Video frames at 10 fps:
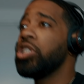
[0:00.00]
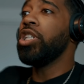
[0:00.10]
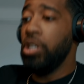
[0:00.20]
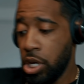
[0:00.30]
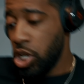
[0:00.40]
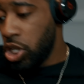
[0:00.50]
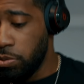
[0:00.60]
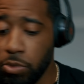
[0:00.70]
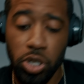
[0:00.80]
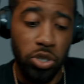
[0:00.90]

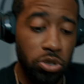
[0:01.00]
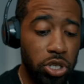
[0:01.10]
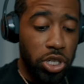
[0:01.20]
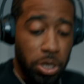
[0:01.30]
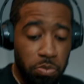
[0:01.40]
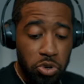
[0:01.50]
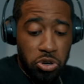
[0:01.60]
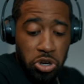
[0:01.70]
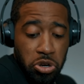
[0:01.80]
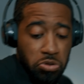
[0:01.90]
Keep it
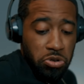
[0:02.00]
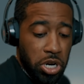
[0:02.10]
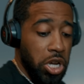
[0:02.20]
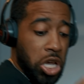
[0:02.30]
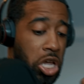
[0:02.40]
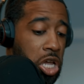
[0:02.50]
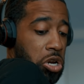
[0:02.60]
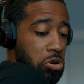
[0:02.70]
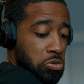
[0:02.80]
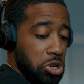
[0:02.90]
now, and
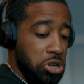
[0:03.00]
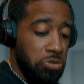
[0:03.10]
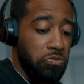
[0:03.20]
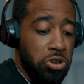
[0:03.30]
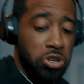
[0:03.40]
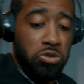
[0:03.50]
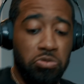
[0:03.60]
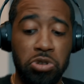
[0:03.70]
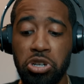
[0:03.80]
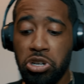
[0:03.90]
I really wish
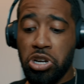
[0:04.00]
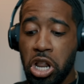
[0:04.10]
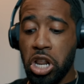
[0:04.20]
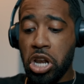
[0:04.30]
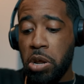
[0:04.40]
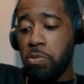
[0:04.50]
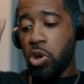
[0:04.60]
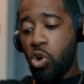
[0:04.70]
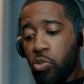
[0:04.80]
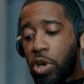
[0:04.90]
when you got it.
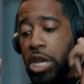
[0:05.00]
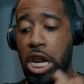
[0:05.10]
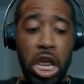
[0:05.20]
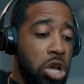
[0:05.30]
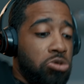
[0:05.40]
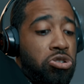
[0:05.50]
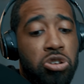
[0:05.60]
Ain't seen